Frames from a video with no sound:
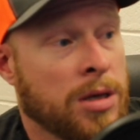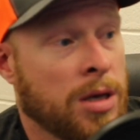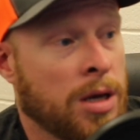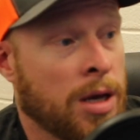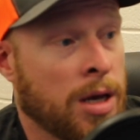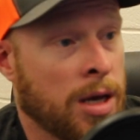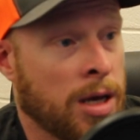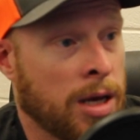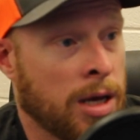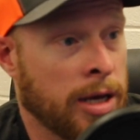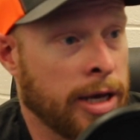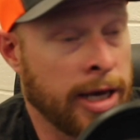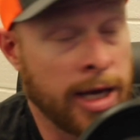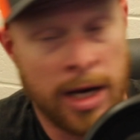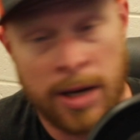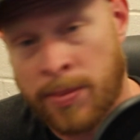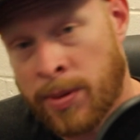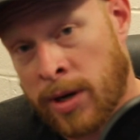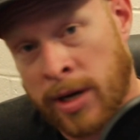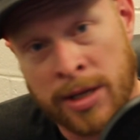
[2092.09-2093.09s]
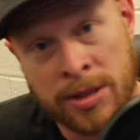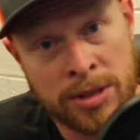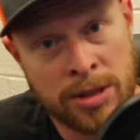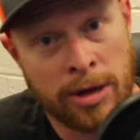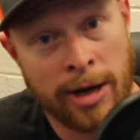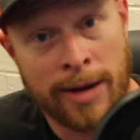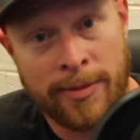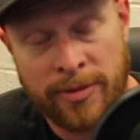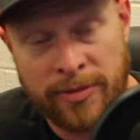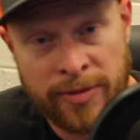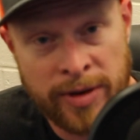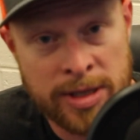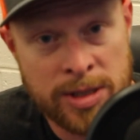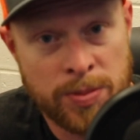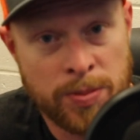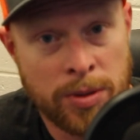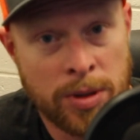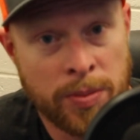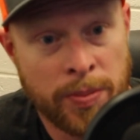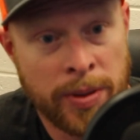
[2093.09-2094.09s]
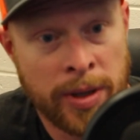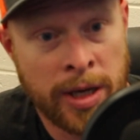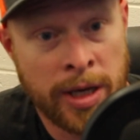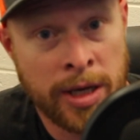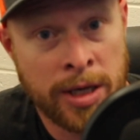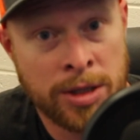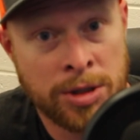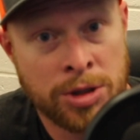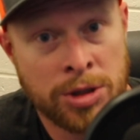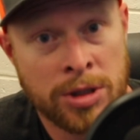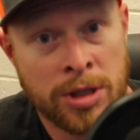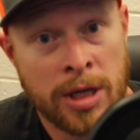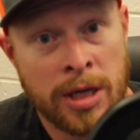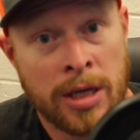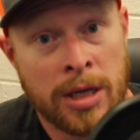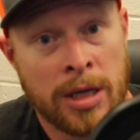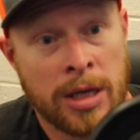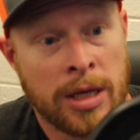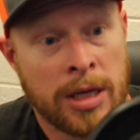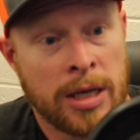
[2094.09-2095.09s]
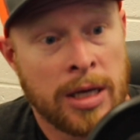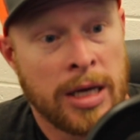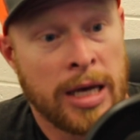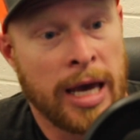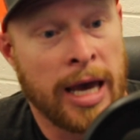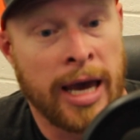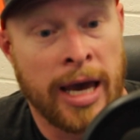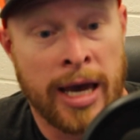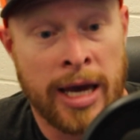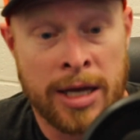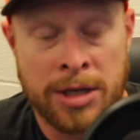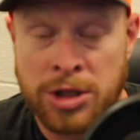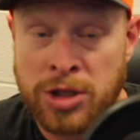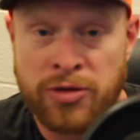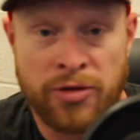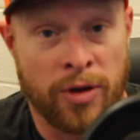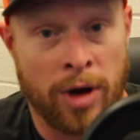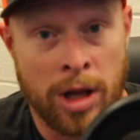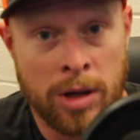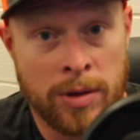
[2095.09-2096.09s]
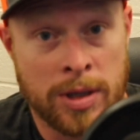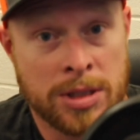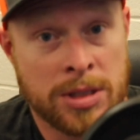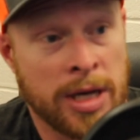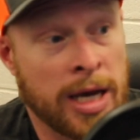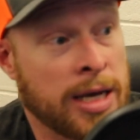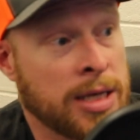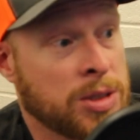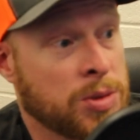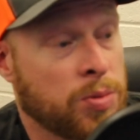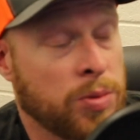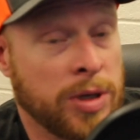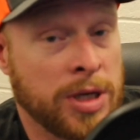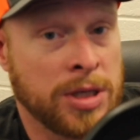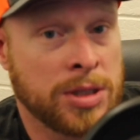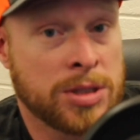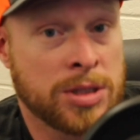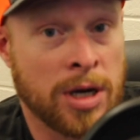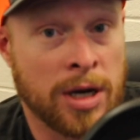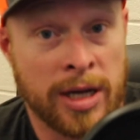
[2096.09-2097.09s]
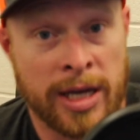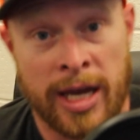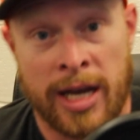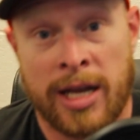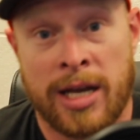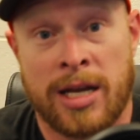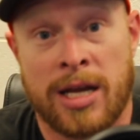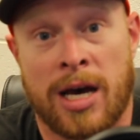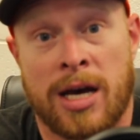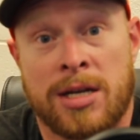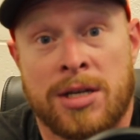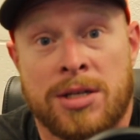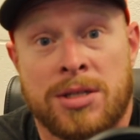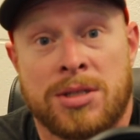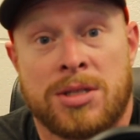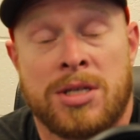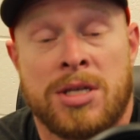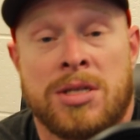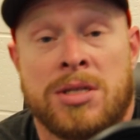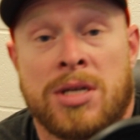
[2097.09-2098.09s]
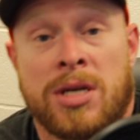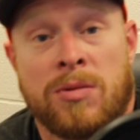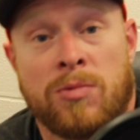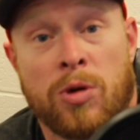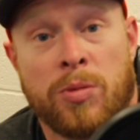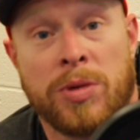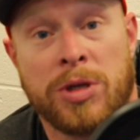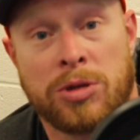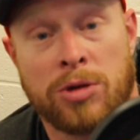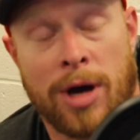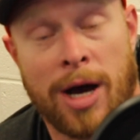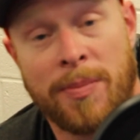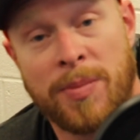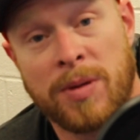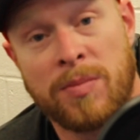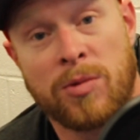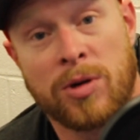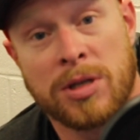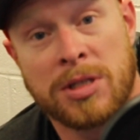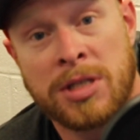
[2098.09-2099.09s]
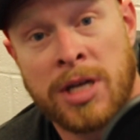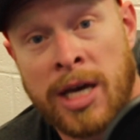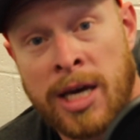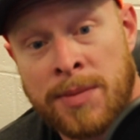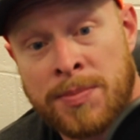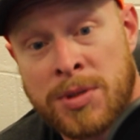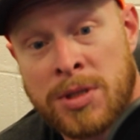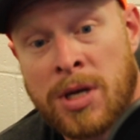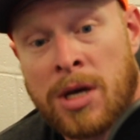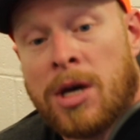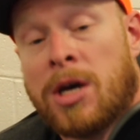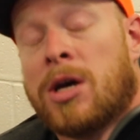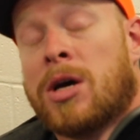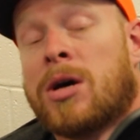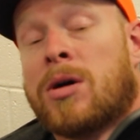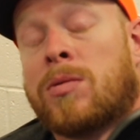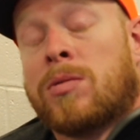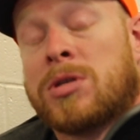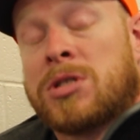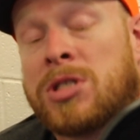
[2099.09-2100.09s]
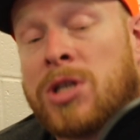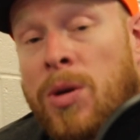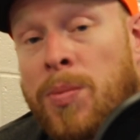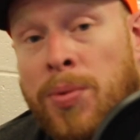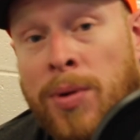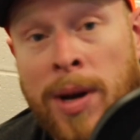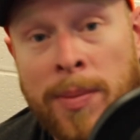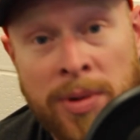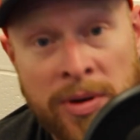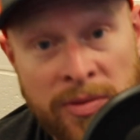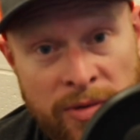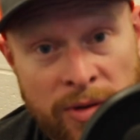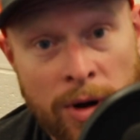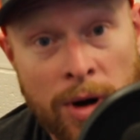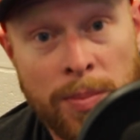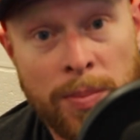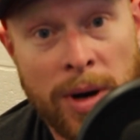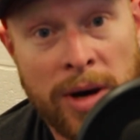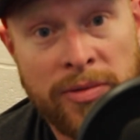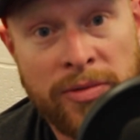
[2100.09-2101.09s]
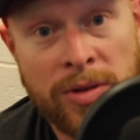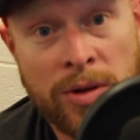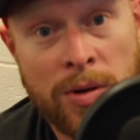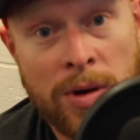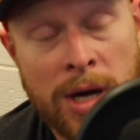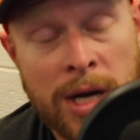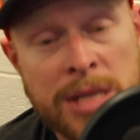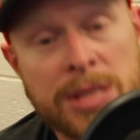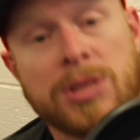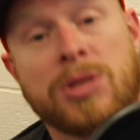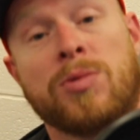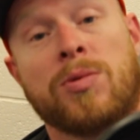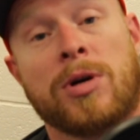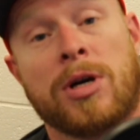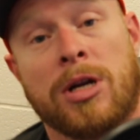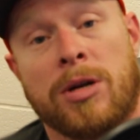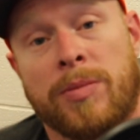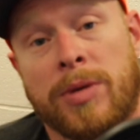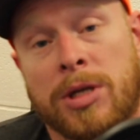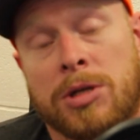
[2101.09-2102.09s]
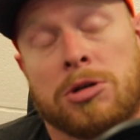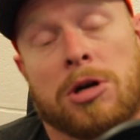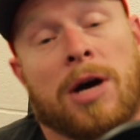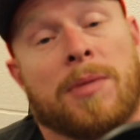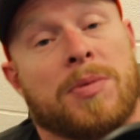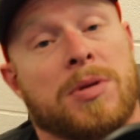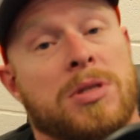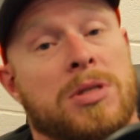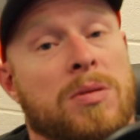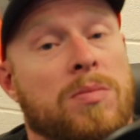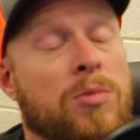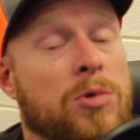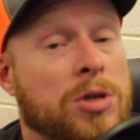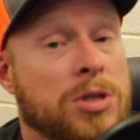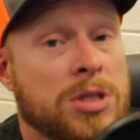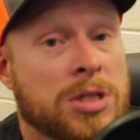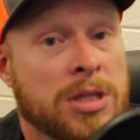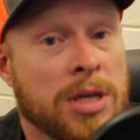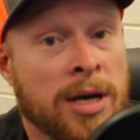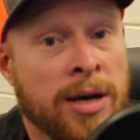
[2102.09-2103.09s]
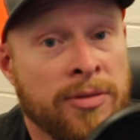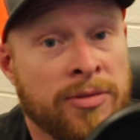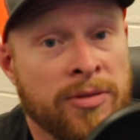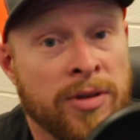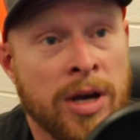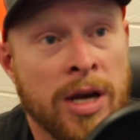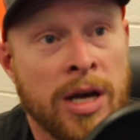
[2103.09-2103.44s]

Hit up our Instagram and Facebook page. and just follow us as we start getting into hunting season. We'll be dropping more tips. We're still prepping for our buffalo hunt, so we're going to be dropping some more stuff.